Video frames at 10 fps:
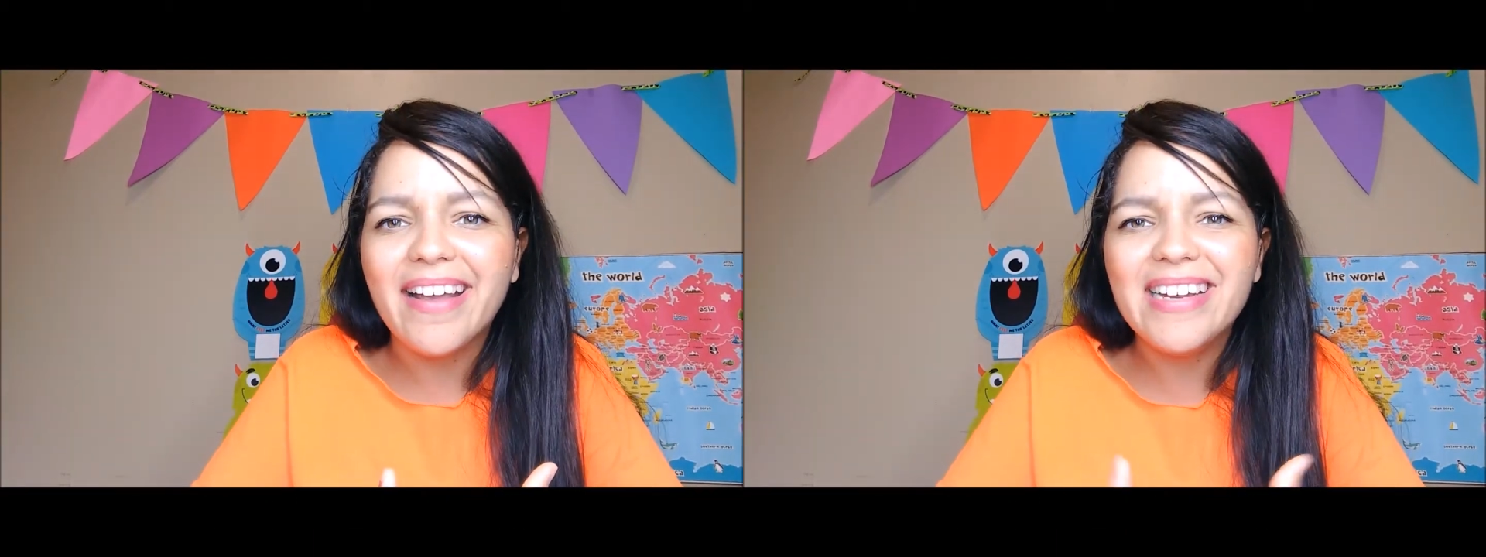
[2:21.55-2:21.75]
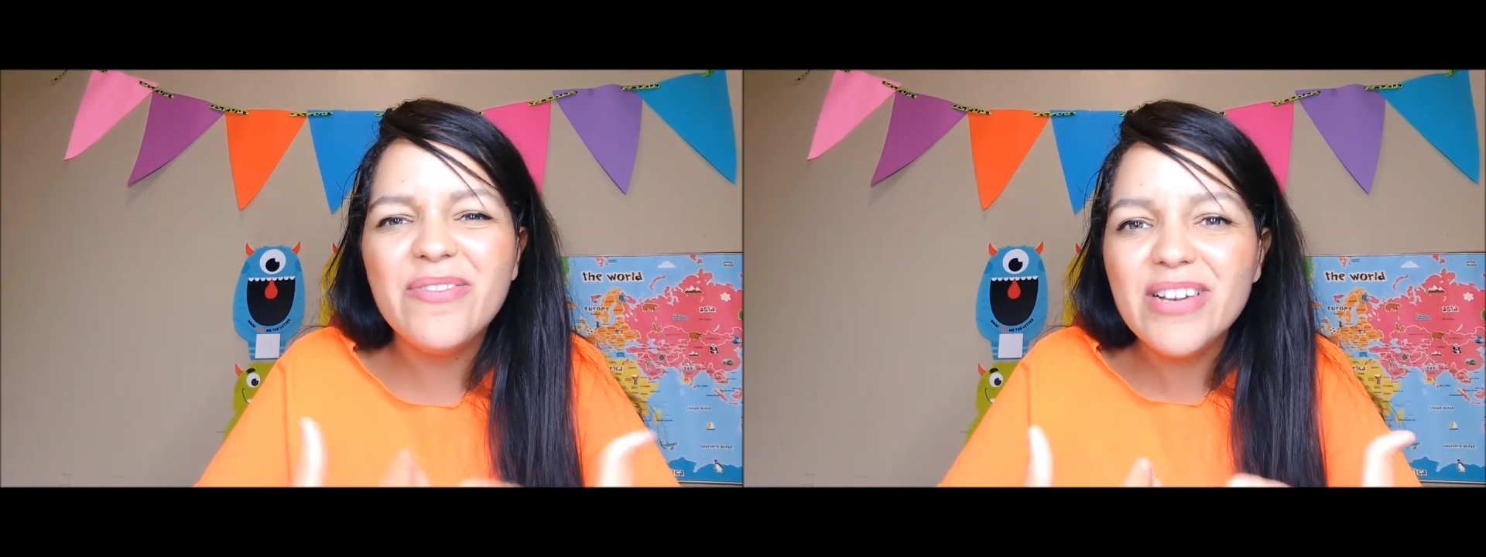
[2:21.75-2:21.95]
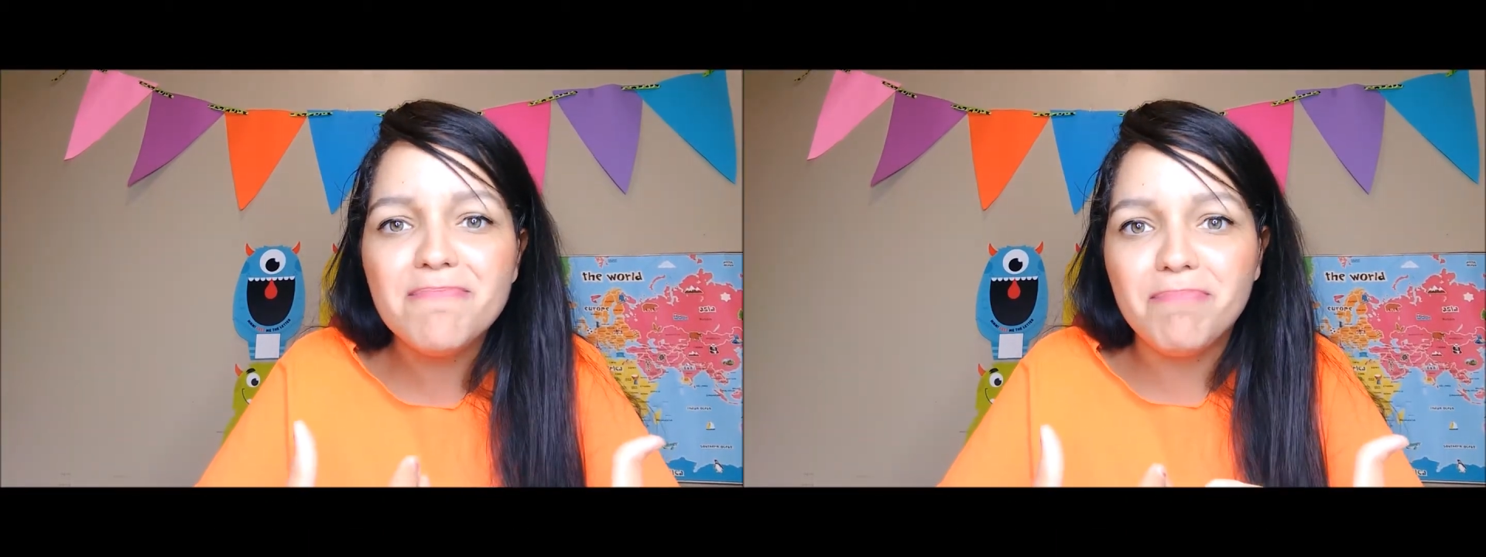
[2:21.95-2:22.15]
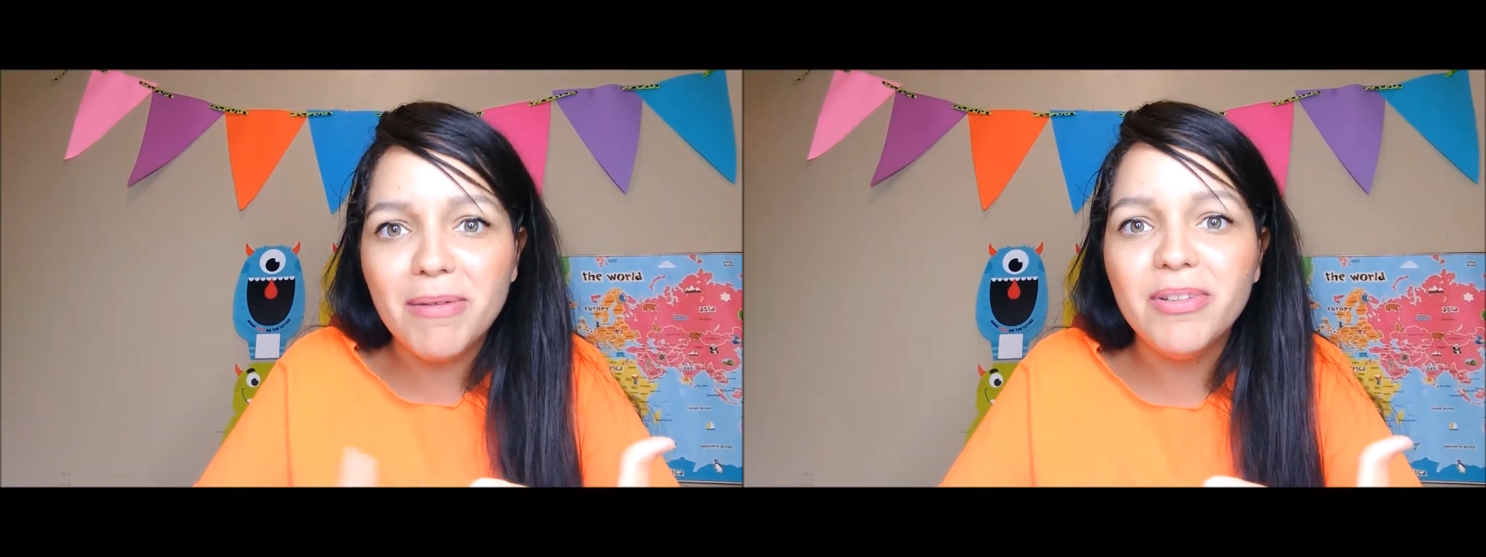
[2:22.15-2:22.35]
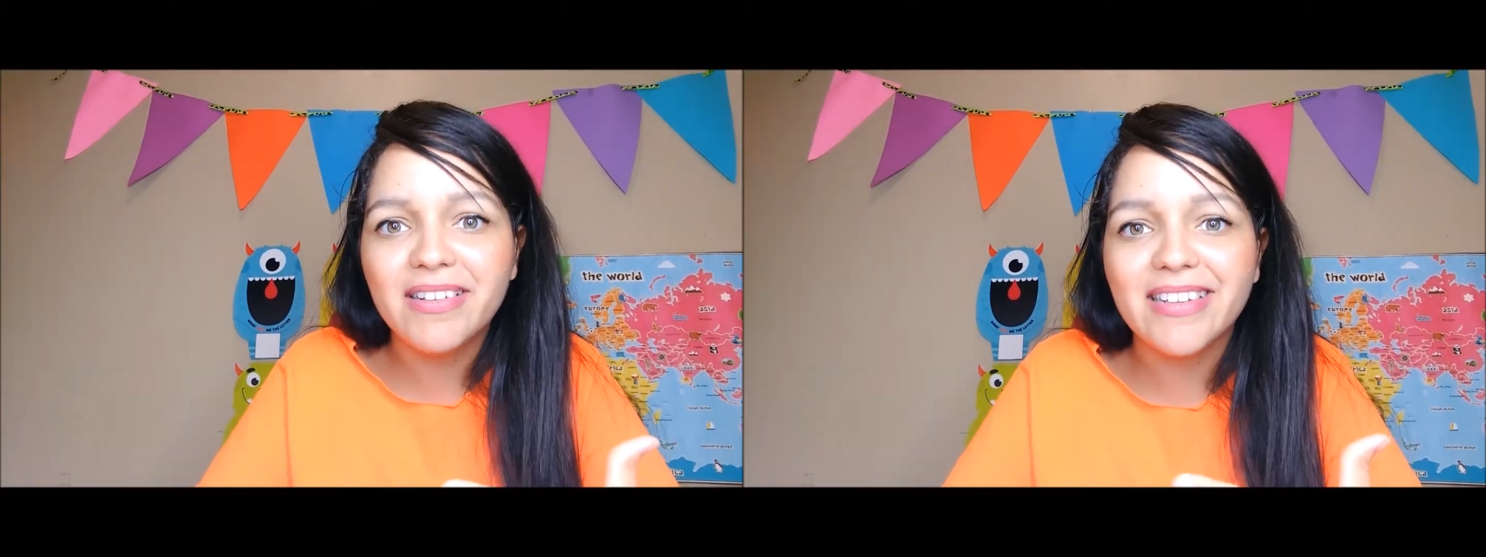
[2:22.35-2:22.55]
and even
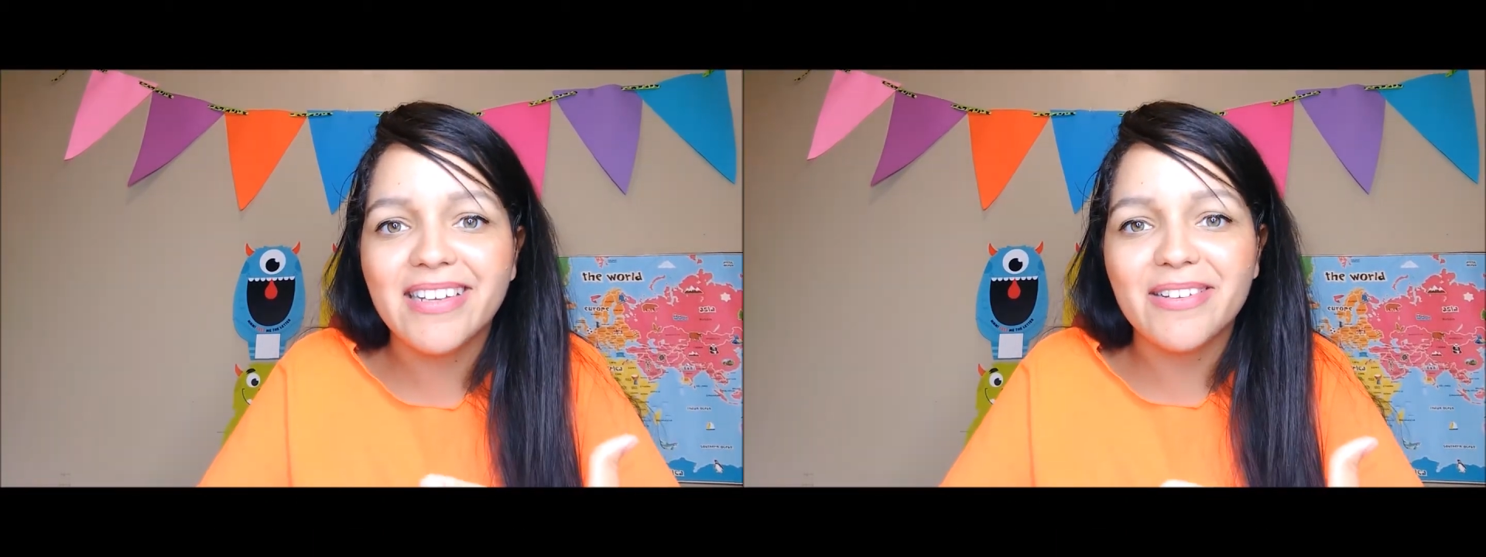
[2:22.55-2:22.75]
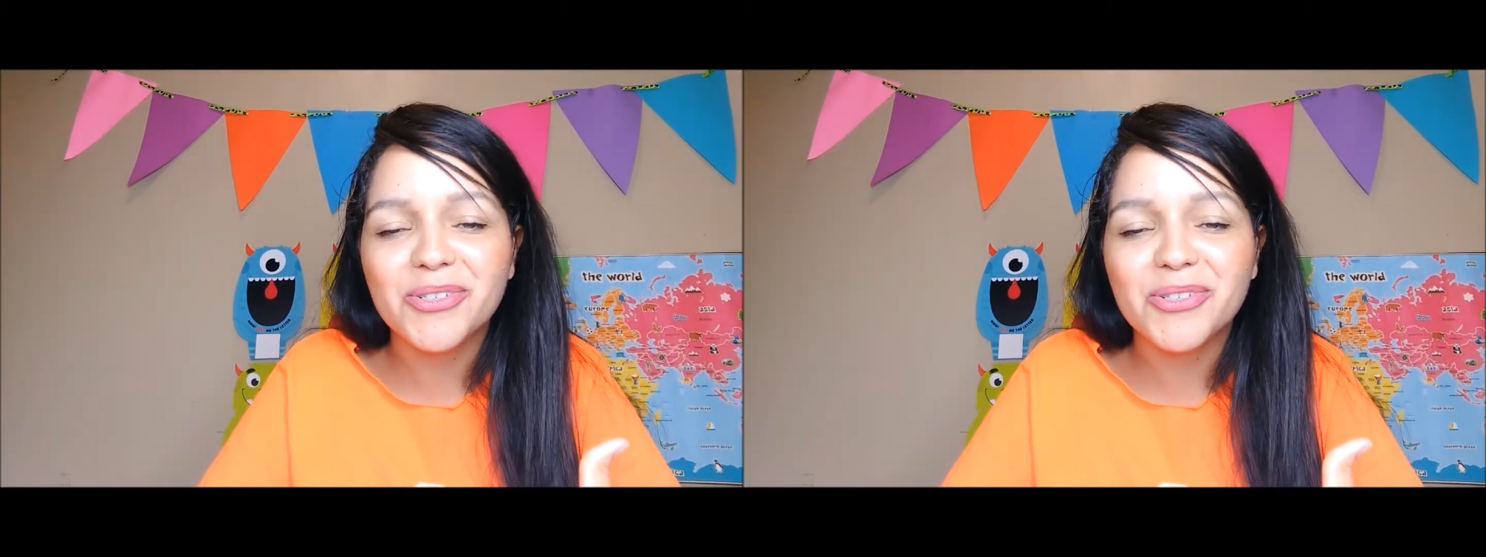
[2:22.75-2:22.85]
biblically,